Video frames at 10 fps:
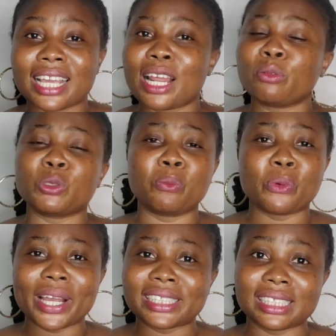It helps to
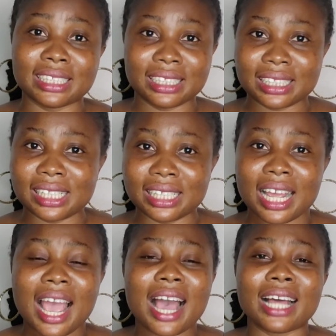brighten the skin